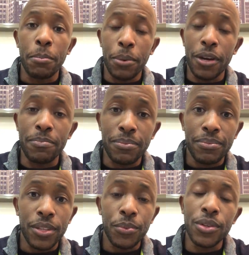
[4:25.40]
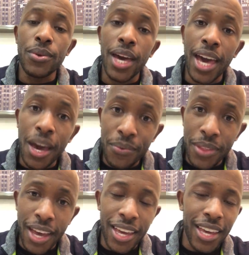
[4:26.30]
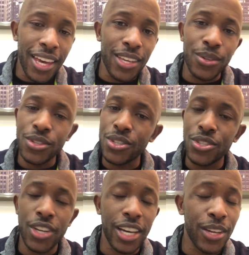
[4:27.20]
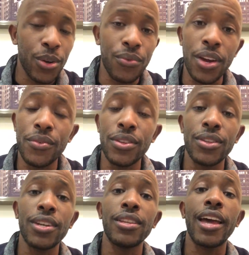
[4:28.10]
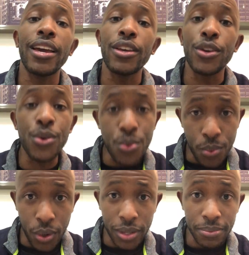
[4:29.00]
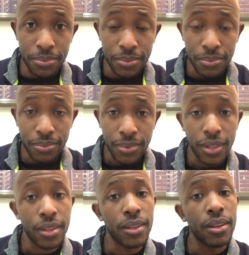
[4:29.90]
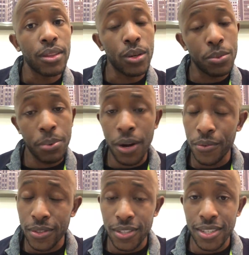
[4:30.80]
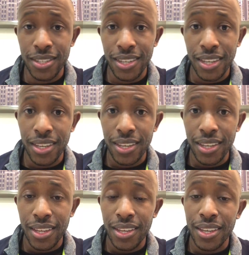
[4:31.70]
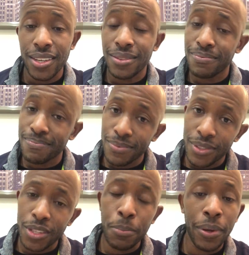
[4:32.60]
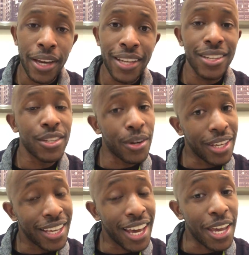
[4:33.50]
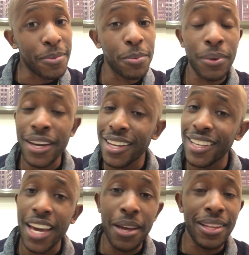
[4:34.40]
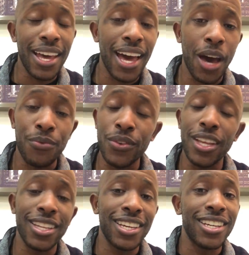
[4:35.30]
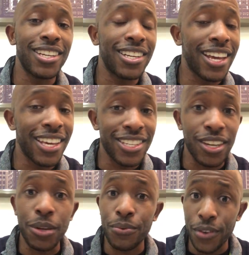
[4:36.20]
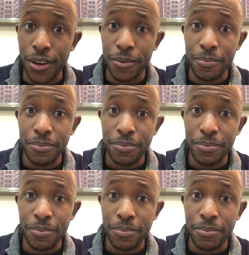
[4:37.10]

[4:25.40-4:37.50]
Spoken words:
But when you have that and you're just checking off everything that you want, those preferences, you're playing a dirty game. You're playing a game that I feel at the end of the day is unfair.